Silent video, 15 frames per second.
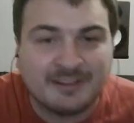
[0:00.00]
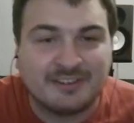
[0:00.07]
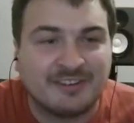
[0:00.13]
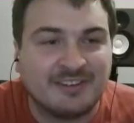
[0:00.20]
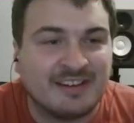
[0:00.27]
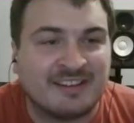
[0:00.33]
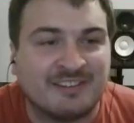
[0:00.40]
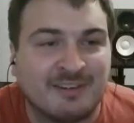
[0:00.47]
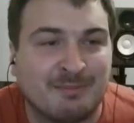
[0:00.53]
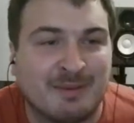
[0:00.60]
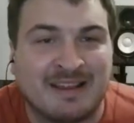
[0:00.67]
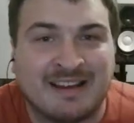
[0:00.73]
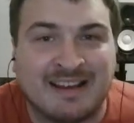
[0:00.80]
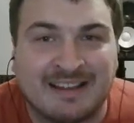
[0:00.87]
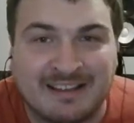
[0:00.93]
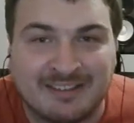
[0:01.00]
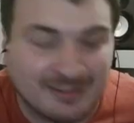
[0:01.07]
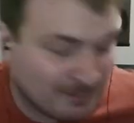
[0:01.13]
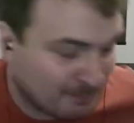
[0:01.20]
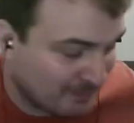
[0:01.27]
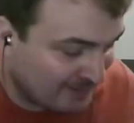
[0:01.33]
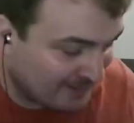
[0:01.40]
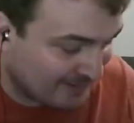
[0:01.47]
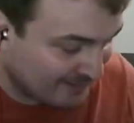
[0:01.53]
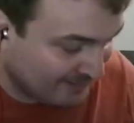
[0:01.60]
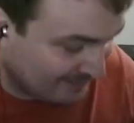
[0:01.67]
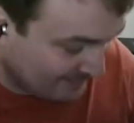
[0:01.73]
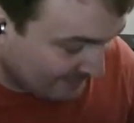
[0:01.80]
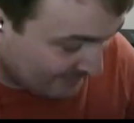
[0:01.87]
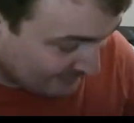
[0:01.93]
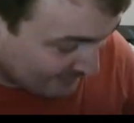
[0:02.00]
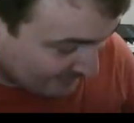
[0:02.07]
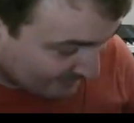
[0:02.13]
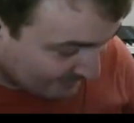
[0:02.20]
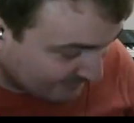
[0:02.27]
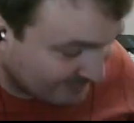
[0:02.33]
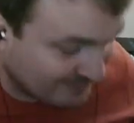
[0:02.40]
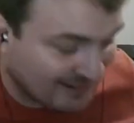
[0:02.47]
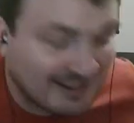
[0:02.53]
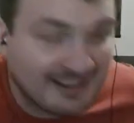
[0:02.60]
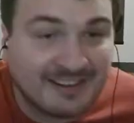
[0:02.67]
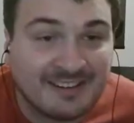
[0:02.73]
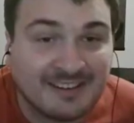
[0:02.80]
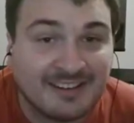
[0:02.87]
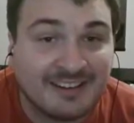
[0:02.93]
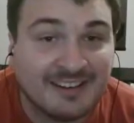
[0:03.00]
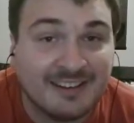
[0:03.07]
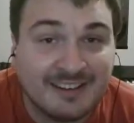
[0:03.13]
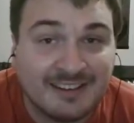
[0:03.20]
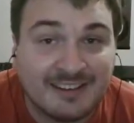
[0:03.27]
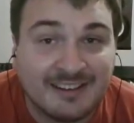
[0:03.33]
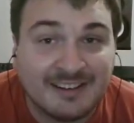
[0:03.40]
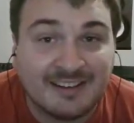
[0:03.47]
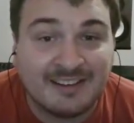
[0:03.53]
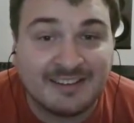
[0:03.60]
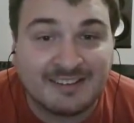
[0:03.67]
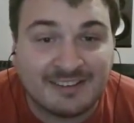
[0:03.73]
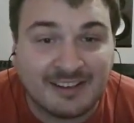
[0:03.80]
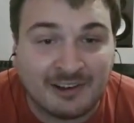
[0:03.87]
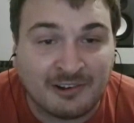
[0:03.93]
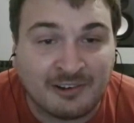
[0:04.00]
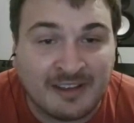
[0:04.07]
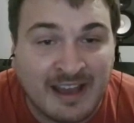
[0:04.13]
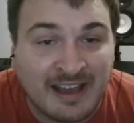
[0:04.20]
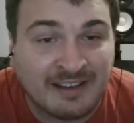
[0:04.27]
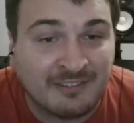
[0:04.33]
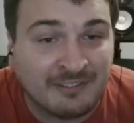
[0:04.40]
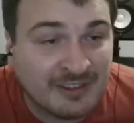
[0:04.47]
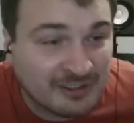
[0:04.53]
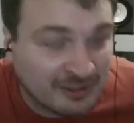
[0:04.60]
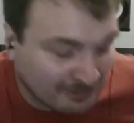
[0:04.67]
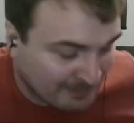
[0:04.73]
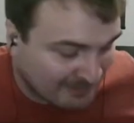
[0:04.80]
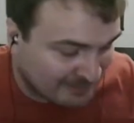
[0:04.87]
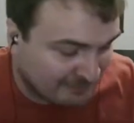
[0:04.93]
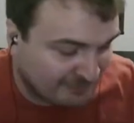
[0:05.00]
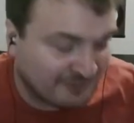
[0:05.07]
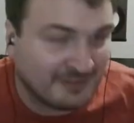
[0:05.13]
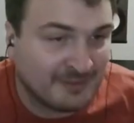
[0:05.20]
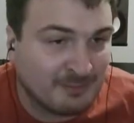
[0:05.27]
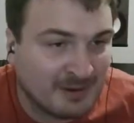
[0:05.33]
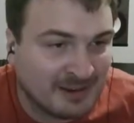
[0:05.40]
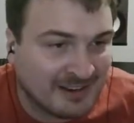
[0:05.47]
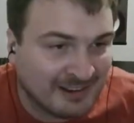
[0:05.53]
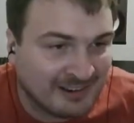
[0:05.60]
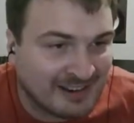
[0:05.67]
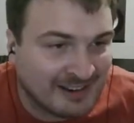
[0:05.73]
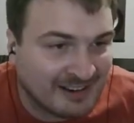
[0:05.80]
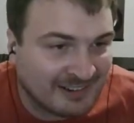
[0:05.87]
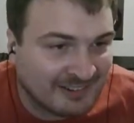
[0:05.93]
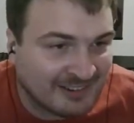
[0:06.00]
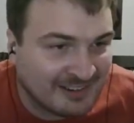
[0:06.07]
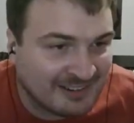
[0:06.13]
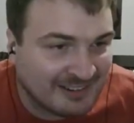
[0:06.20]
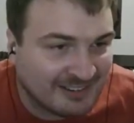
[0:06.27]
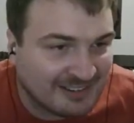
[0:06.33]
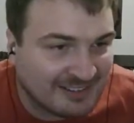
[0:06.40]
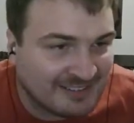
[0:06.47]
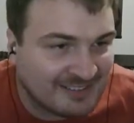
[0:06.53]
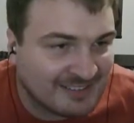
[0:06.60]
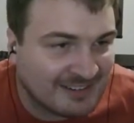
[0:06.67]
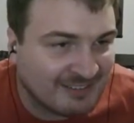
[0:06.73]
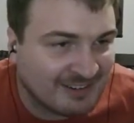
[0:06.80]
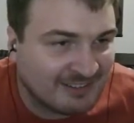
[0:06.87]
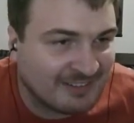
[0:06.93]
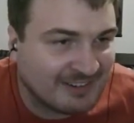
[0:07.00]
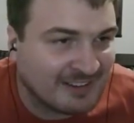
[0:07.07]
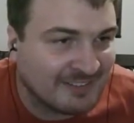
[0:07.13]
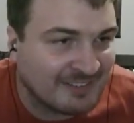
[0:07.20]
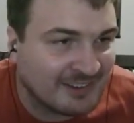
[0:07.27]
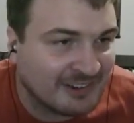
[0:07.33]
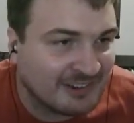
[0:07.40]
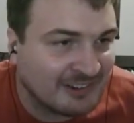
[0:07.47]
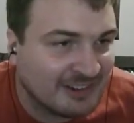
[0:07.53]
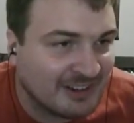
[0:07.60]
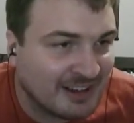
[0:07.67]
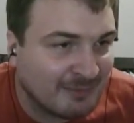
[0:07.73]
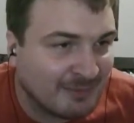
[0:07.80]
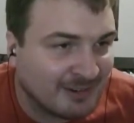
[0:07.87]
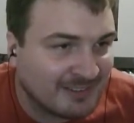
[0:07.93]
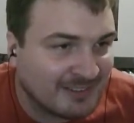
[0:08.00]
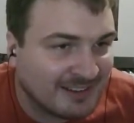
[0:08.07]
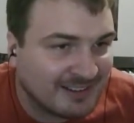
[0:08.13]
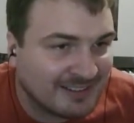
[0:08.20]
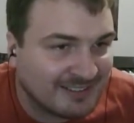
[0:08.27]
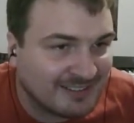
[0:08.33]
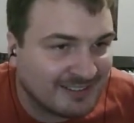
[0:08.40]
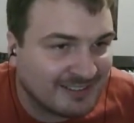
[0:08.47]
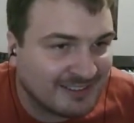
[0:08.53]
So this will be like a typical slide. So yeah, we should make the font bigger, I agree. Let's see what we can do about that.